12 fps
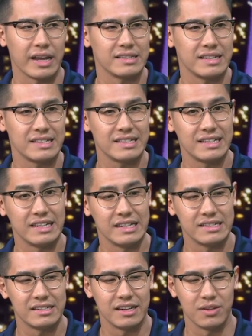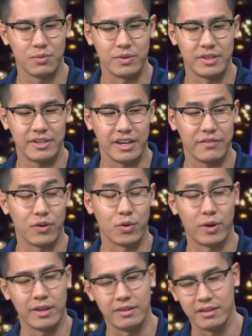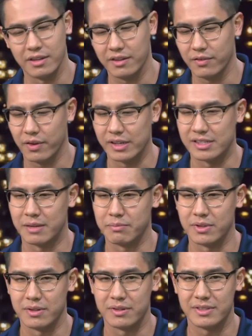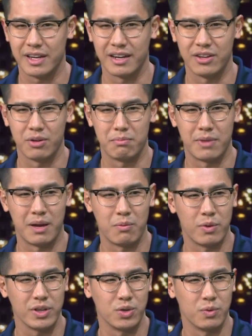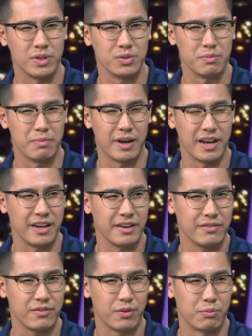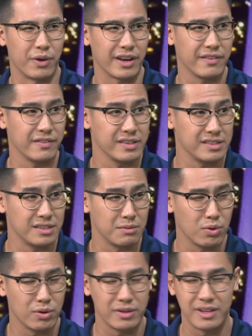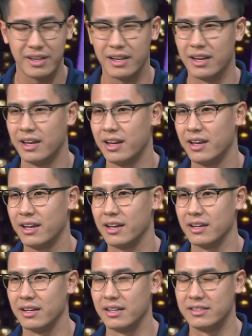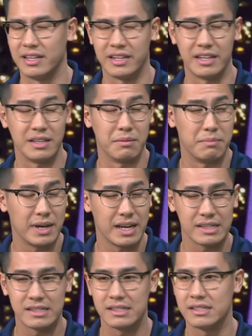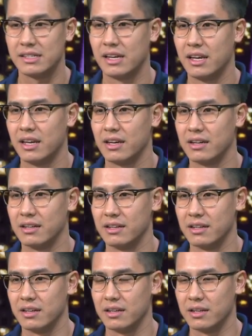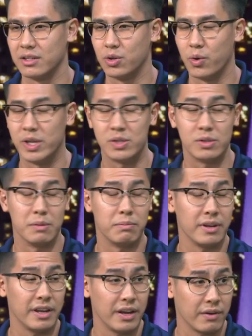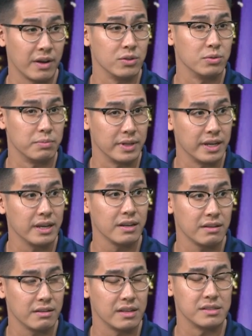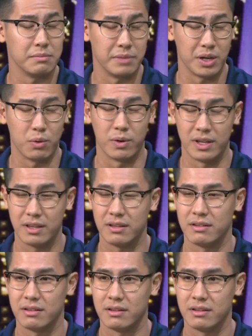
access things that we take for granted. For example, telling your mom what you want to buy for breakfast in the morning, uh, taking the bus, uh, going to the playground to play. That's a big one